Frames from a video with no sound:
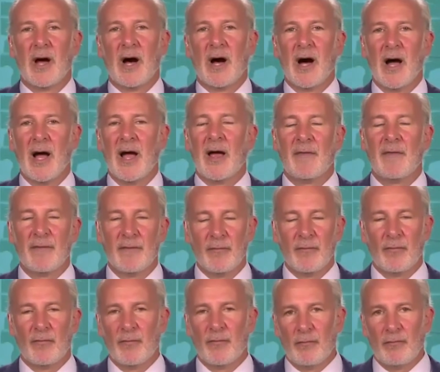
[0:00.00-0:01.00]

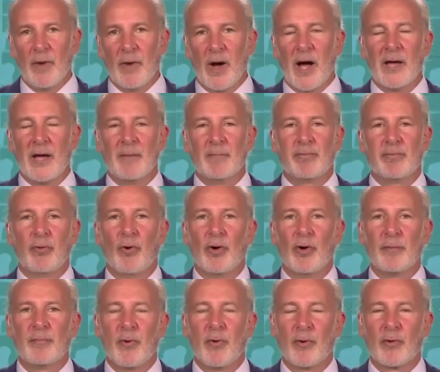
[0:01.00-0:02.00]
and I
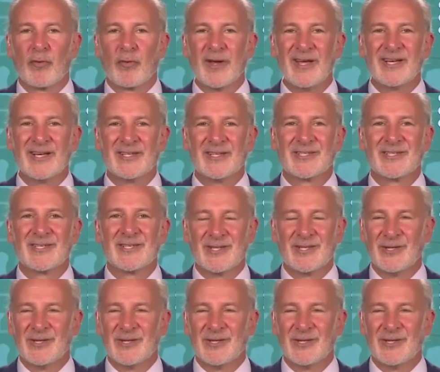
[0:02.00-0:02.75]
employ Puerto Ricans